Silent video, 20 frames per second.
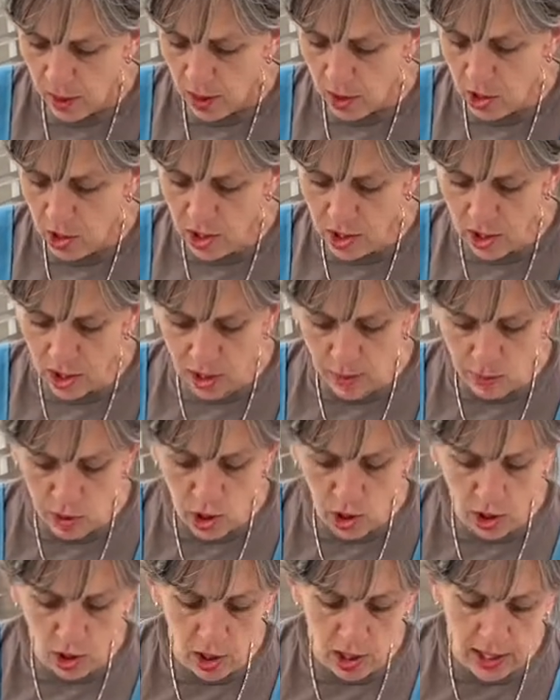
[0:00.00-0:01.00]
Just keep
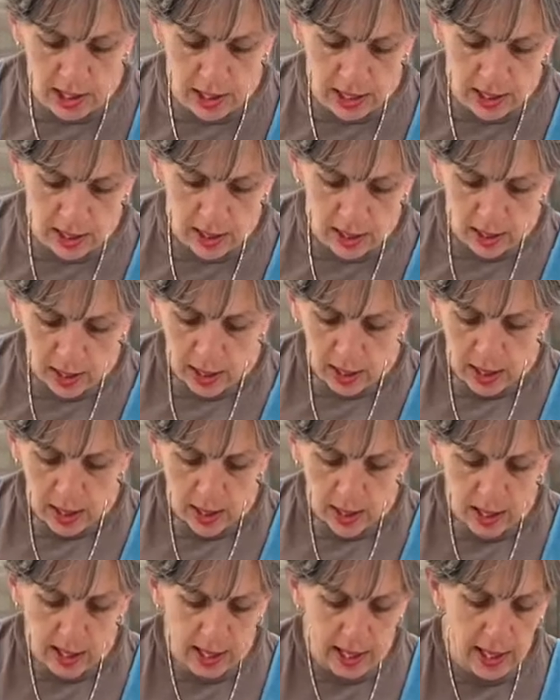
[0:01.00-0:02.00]
turning it,
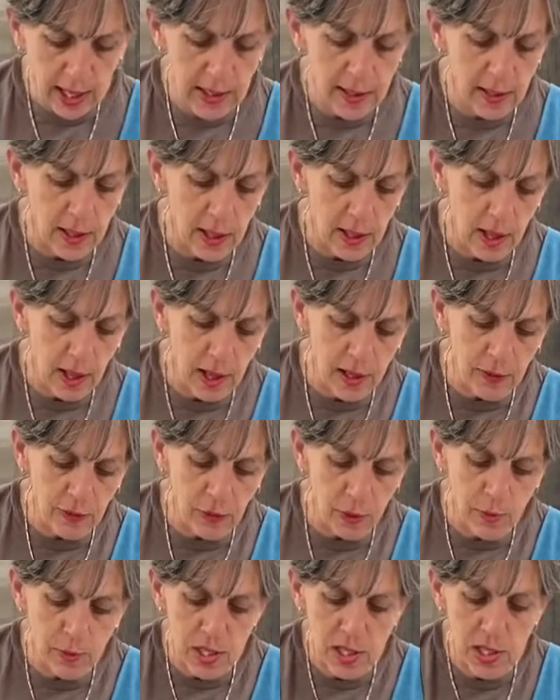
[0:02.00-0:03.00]
and if
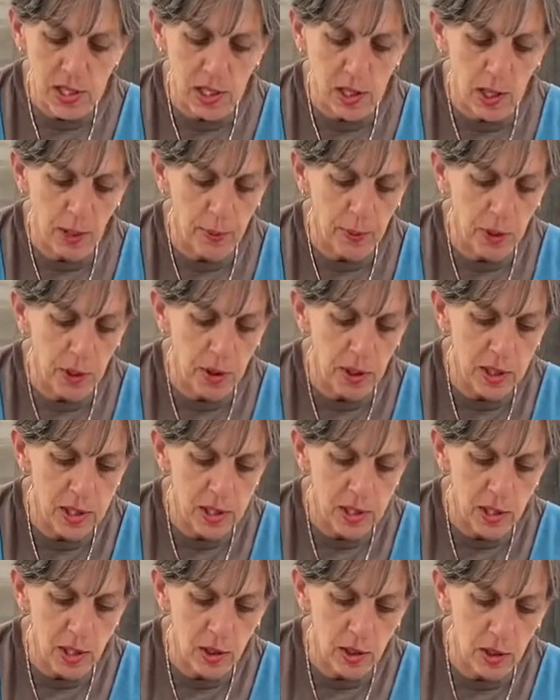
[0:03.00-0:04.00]
you miss a couple, it's
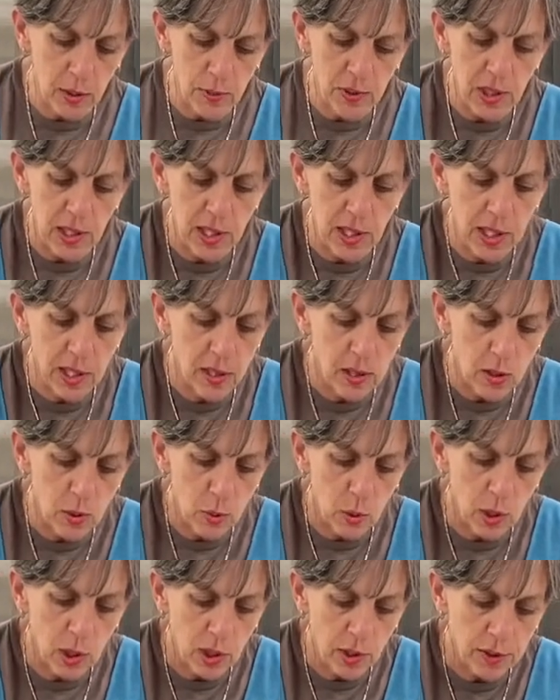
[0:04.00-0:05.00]
not going to be the end of the
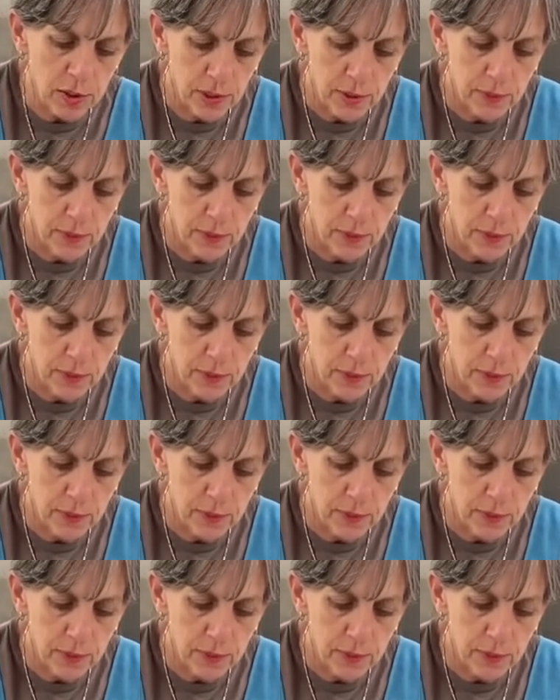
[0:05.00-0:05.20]
world.